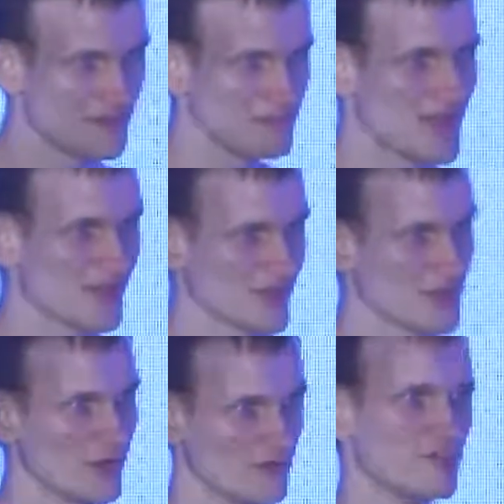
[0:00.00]
method
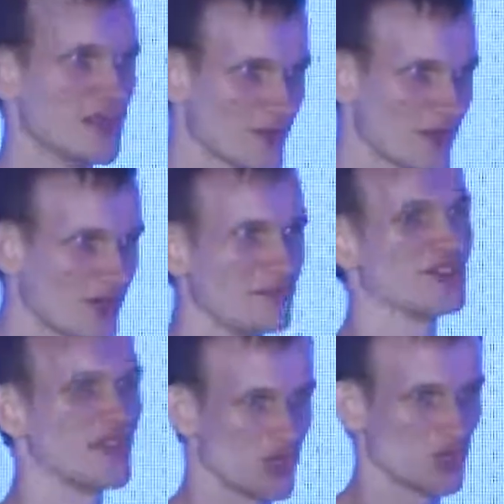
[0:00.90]
of metering
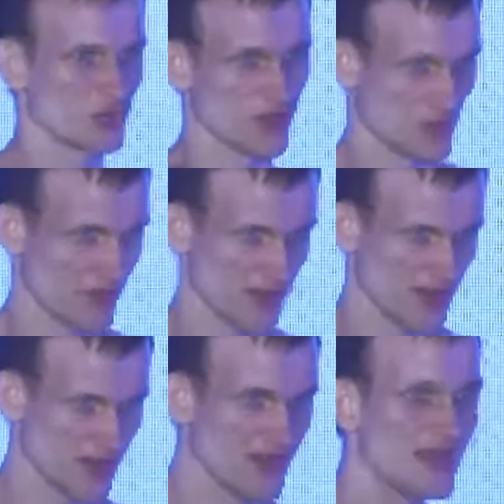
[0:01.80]
computational resources.